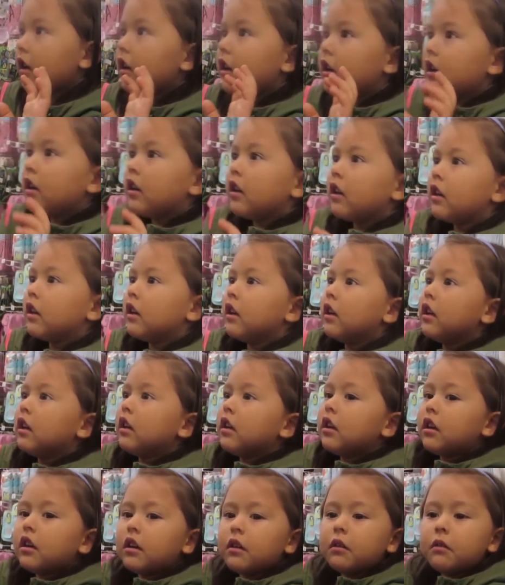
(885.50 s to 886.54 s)
amigos.
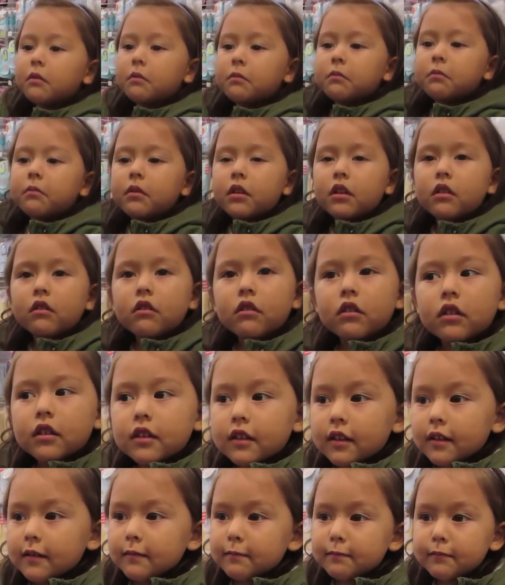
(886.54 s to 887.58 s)
Hands up. What up?
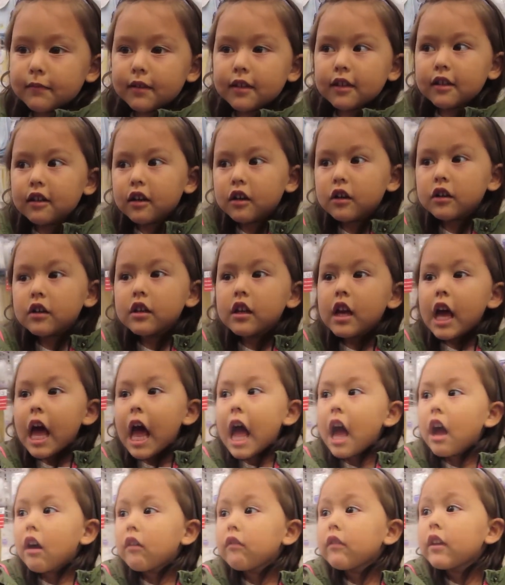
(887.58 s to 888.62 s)
What up, Kate? What up? What up?
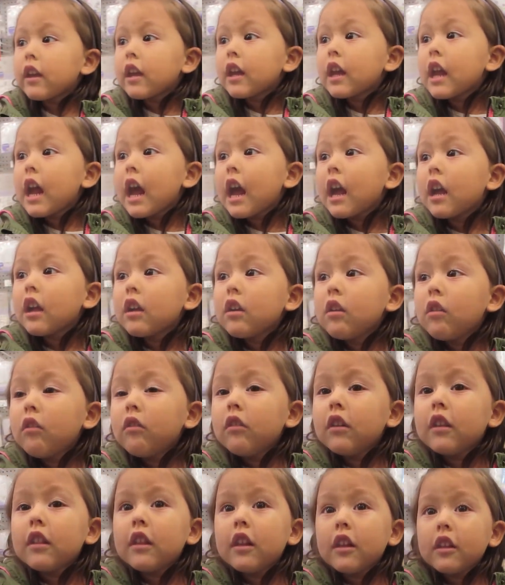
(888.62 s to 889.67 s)
How we gonna go
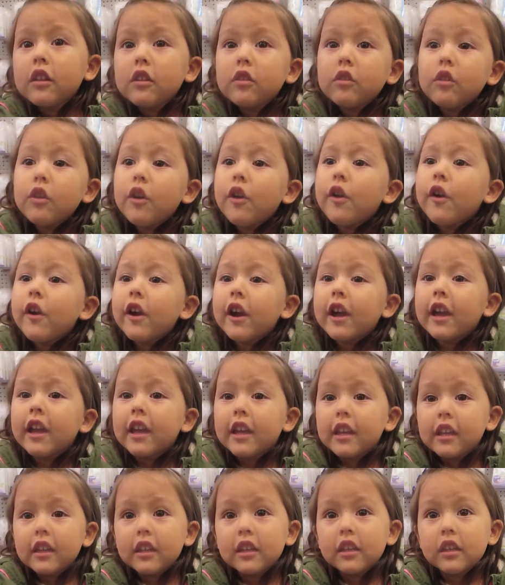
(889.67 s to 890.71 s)
in the
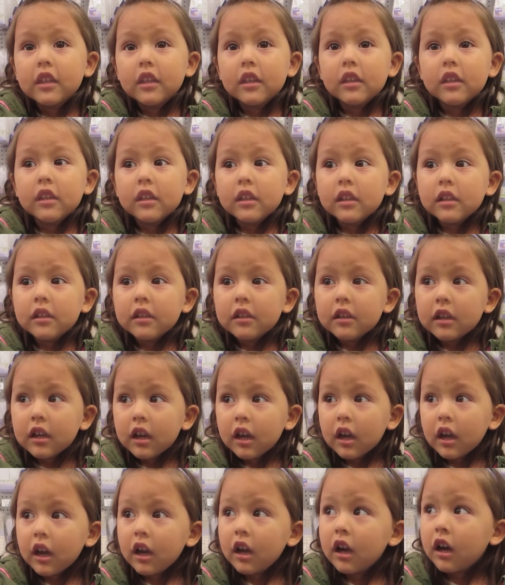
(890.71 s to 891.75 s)
toy?
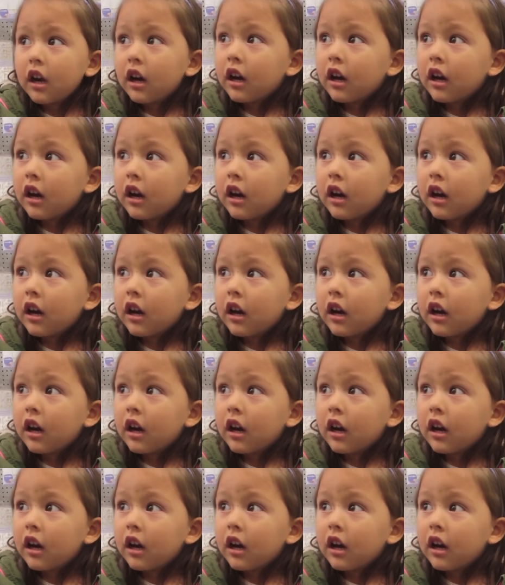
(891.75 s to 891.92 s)
Oh,